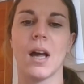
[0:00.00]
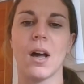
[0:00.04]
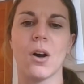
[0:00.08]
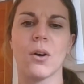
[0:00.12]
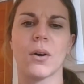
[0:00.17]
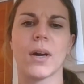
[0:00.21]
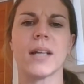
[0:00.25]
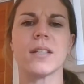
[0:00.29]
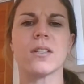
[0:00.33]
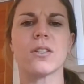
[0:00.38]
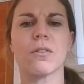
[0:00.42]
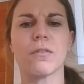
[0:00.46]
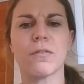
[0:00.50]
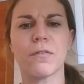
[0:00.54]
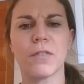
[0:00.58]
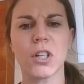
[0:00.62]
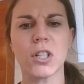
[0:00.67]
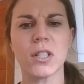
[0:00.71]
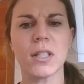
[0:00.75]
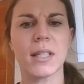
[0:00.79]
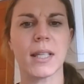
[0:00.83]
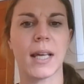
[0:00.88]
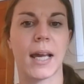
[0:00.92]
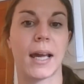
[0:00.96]
okay, so
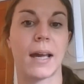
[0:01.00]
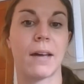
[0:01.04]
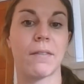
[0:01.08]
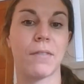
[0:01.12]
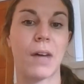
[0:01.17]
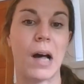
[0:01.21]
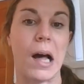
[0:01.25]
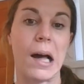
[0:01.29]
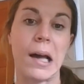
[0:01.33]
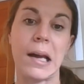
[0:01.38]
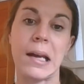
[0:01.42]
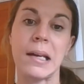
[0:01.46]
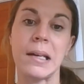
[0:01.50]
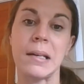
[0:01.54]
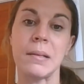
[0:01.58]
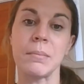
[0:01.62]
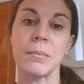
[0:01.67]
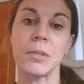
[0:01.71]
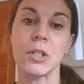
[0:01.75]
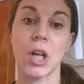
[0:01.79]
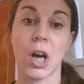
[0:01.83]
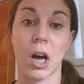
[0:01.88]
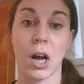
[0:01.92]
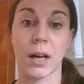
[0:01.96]
first thing, if
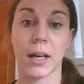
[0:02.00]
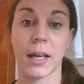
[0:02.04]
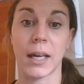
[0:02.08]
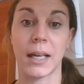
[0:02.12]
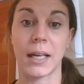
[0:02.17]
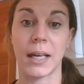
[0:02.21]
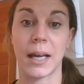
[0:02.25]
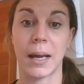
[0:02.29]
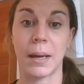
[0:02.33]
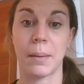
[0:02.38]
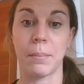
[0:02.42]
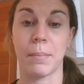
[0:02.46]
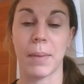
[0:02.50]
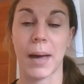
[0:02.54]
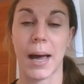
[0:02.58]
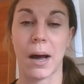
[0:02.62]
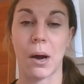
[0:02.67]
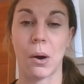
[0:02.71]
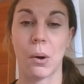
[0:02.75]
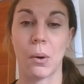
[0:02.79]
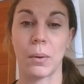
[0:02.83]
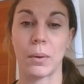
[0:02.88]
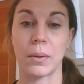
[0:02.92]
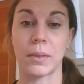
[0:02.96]
I'm talking
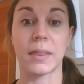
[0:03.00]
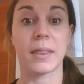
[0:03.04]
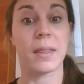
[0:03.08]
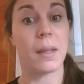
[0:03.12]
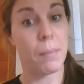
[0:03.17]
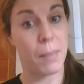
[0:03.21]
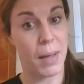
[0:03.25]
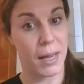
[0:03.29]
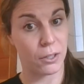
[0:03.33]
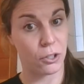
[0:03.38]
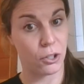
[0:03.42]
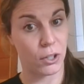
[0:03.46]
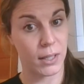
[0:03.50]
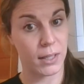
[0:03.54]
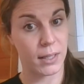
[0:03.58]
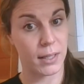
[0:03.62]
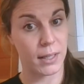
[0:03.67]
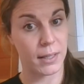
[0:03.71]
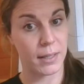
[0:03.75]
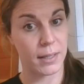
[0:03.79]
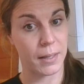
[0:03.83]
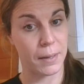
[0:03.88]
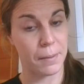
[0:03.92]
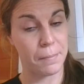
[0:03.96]
about the metric
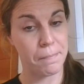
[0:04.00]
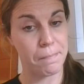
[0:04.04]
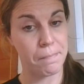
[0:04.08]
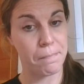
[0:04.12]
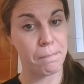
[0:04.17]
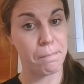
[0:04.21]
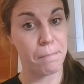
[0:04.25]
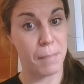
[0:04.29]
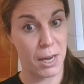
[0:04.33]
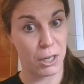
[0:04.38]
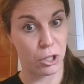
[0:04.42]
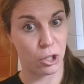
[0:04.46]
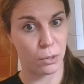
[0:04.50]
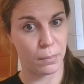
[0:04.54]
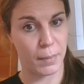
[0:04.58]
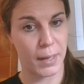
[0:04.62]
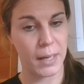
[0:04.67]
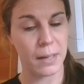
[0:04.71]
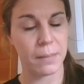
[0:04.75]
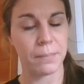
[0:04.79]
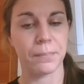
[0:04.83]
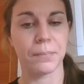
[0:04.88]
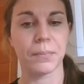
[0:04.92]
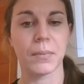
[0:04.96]
system,
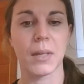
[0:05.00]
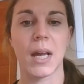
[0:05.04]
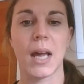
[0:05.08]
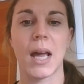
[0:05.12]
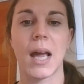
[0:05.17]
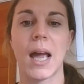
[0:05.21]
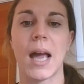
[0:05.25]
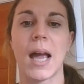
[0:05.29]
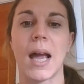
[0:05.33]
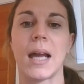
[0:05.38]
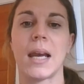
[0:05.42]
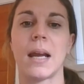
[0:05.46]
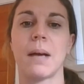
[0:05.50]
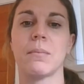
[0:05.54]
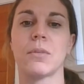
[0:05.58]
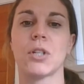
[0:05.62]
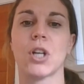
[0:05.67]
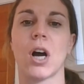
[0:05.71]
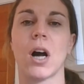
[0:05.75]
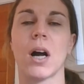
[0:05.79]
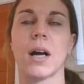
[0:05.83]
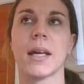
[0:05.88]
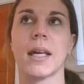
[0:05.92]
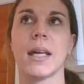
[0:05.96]
measurement, and I'm
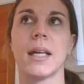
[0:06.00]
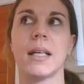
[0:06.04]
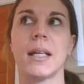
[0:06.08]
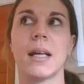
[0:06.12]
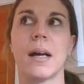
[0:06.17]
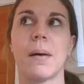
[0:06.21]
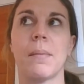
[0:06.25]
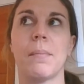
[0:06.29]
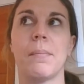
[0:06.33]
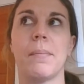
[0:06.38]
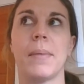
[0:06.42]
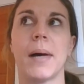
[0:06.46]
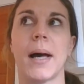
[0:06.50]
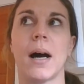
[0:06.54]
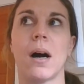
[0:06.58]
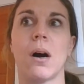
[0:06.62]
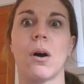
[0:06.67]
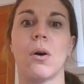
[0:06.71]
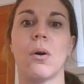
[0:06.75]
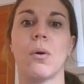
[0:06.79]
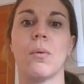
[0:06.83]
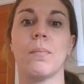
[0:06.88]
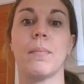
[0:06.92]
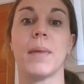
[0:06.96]
talking
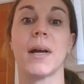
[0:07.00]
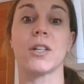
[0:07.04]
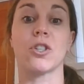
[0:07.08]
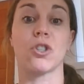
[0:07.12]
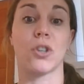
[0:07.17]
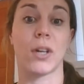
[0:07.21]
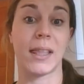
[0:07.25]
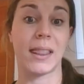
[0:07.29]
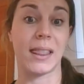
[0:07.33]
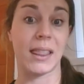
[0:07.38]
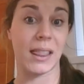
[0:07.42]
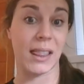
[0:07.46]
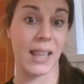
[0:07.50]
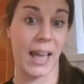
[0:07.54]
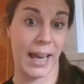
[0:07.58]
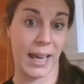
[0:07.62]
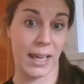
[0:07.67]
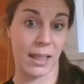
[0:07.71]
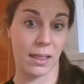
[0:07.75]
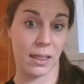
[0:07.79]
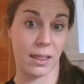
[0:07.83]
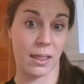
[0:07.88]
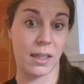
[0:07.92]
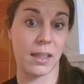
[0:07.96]
about measuring
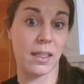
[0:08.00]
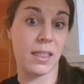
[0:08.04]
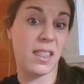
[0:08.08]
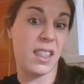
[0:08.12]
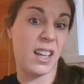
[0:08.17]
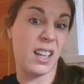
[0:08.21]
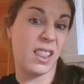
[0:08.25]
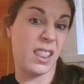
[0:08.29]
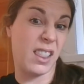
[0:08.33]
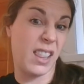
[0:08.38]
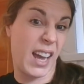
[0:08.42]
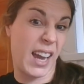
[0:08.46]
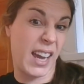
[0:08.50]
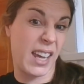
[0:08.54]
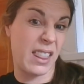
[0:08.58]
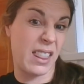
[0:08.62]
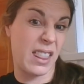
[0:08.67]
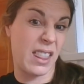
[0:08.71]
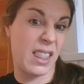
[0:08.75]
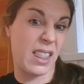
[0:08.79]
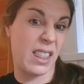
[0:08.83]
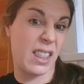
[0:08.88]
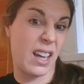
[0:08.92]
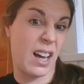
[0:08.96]
length, the
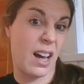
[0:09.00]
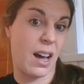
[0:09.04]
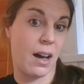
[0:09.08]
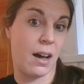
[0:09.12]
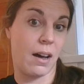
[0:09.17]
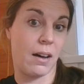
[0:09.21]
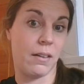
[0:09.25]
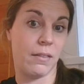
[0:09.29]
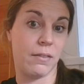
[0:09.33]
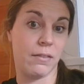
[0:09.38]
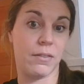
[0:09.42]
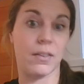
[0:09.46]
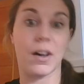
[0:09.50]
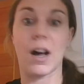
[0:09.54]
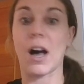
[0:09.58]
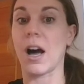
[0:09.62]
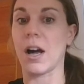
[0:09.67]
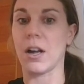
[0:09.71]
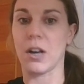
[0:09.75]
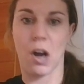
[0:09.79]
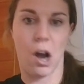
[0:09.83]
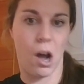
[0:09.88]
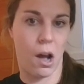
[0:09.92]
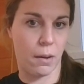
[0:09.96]
length of
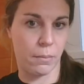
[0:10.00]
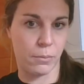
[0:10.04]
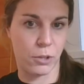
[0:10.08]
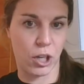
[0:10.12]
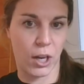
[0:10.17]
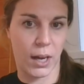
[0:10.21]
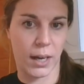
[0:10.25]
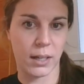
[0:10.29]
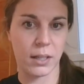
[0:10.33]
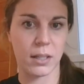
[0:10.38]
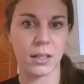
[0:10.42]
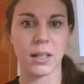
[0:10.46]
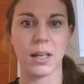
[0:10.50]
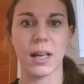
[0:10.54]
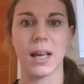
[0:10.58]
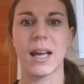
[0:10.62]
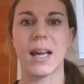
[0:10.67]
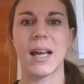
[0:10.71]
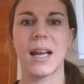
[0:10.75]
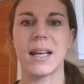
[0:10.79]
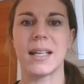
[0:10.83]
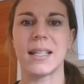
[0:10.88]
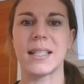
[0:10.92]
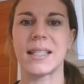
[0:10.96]
an object,
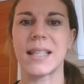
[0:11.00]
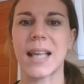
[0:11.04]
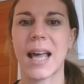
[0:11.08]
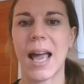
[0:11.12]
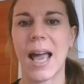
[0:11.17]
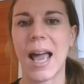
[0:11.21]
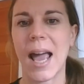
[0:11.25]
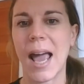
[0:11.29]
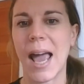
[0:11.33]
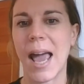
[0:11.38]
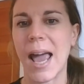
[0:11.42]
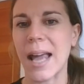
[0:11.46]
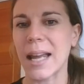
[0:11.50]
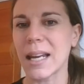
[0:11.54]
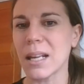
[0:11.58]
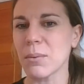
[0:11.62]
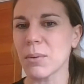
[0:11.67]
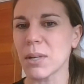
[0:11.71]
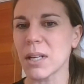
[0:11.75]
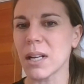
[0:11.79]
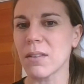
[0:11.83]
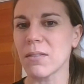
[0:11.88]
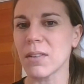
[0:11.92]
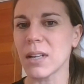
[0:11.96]
does
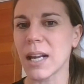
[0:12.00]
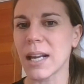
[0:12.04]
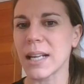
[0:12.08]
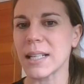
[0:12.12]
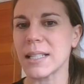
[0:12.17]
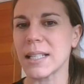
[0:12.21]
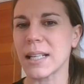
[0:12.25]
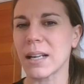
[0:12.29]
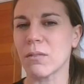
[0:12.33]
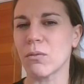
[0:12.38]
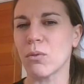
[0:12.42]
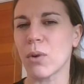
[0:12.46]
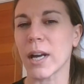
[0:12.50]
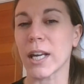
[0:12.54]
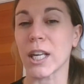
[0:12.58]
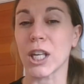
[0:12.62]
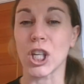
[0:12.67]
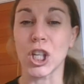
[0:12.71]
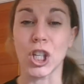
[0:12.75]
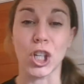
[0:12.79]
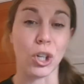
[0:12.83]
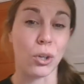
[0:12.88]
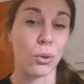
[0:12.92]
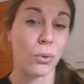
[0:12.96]
anyone have an idea of
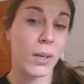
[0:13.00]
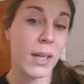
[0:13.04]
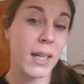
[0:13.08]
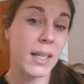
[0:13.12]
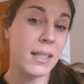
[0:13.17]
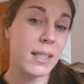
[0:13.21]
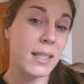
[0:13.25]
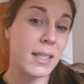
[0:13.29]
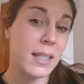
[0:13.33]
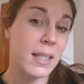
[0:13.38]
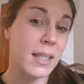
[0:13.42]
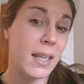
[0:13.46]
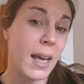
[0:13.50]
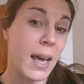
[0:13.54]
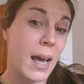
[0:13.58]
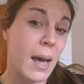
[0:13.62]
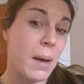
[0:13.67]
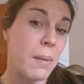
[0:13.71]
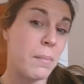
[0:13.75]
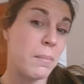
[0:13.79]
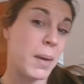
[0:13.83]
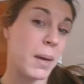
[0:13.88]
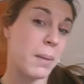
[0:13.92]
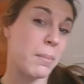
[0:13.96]
what units
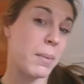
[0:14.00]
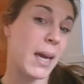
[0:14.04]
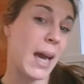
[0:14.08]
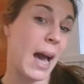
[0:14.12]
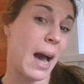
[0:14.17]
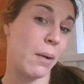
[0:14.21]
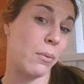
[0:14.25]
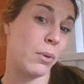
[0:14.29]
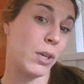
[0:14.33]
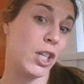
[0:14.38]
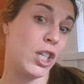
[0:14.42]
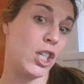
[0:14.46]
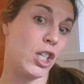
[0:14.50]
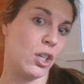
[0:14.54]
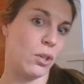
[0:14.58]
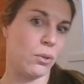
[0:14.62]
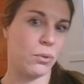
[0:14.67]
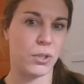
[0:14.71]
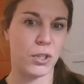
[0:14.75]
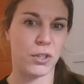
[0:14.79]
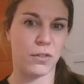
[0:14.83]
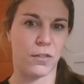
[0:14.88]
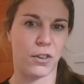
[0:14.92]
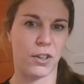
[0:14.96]
maybe I would
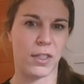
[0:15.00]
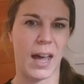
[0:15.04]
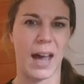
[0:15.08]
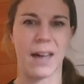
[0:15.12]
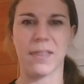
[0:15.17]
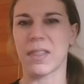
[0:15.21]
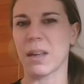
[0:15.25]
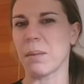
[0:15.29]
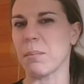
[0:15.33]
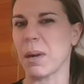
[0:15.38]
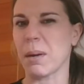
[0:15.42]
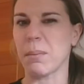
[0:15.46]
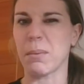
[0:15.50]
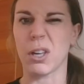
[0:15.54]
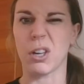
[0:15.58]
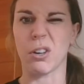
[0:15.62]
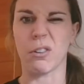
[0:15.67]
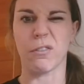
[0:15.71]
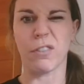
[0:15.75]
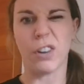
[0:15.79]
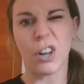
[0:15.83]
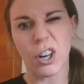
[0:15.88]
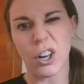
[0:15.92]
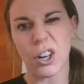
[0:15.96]
use for that, that maybe
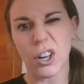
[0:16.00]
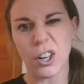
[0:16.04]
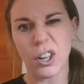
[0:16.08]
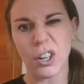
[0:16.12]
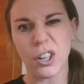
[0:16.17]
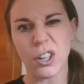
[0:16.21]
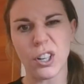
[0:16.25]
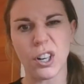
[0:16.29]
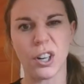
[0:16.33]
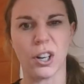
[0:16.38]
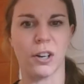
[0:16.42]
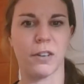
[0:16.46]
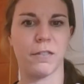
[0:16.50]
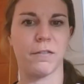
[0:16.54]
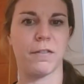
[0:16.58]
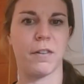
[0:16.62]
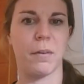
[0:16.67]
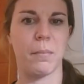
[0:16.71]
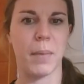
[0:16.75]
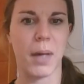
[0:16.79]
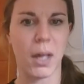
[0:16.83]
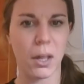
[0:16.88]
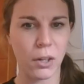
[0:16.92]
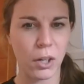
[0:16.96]
you've heard or are
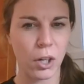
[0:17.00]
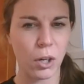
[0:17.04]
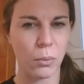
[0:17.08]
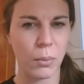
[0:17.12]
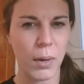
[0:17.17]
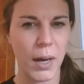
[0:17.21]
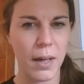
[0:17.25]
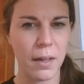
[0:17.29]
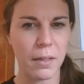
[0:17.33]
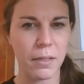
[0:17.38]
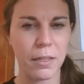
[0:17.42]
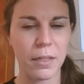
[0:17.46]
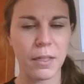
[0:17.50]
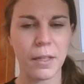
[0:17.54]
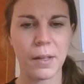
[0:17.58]
familiar with?